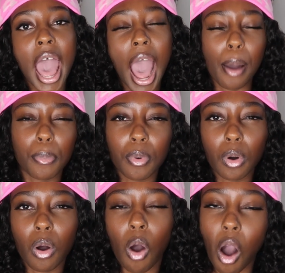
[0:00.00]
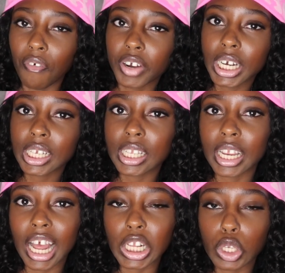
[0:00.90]
Apple offers
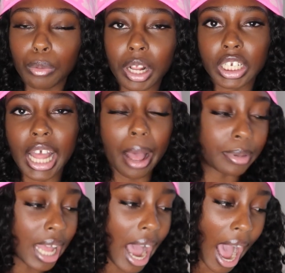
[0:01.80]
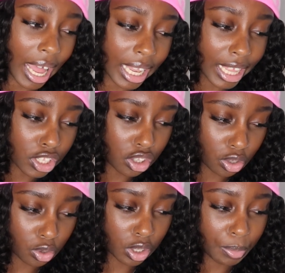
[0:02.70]
and not so much the apps that I like to
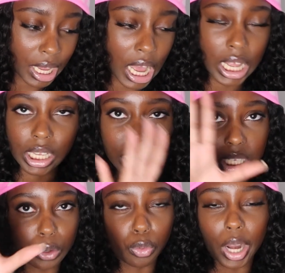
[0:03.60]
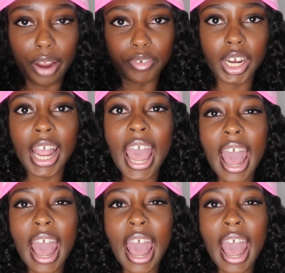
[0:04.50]
use, because whatever.